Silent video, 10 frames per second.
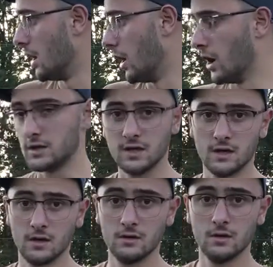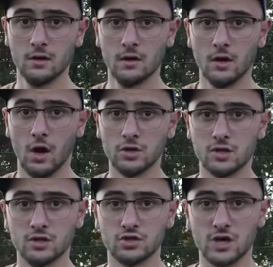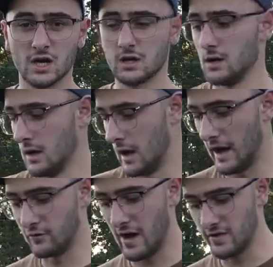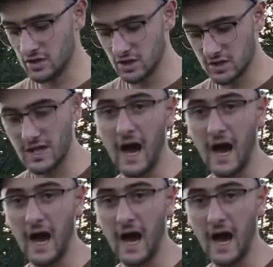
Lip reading: onto the truck. I'd rather just